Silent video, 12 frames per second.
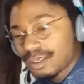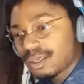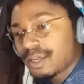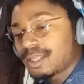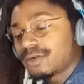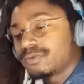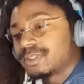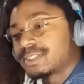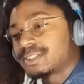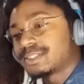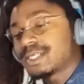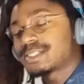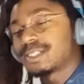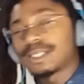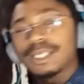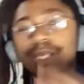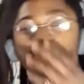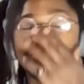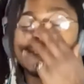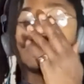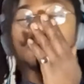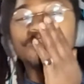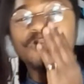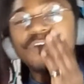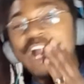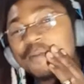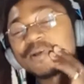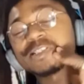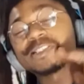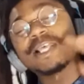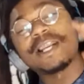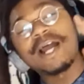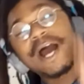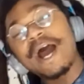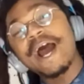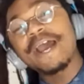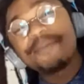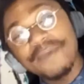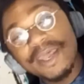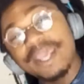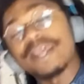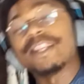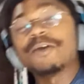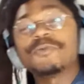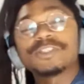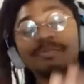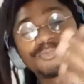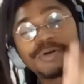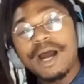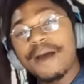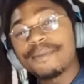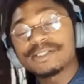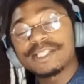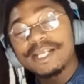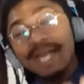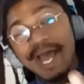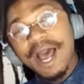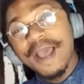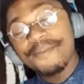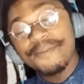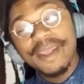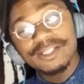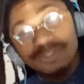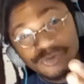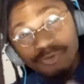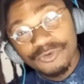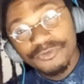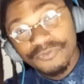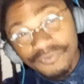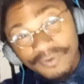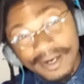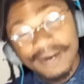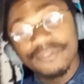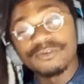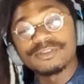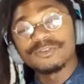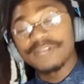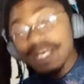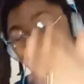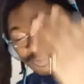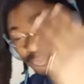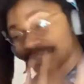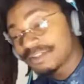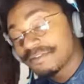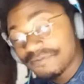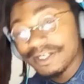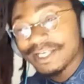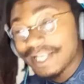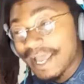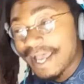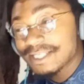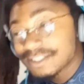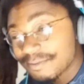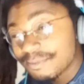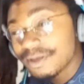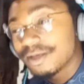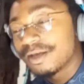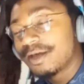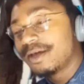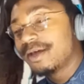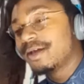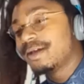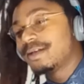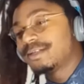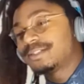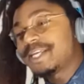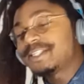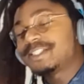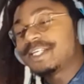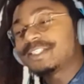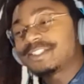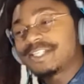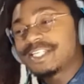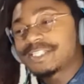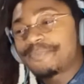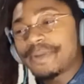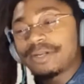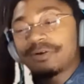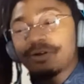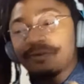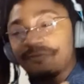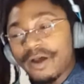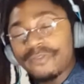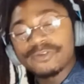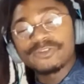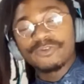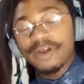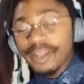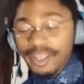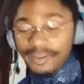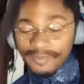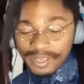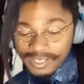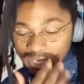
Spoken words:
Ain't no decision, nigga. It was a promise that I made. It was a promise that I made to your father. So that's what the fuck it has to be. She spitting on her father's grave, man.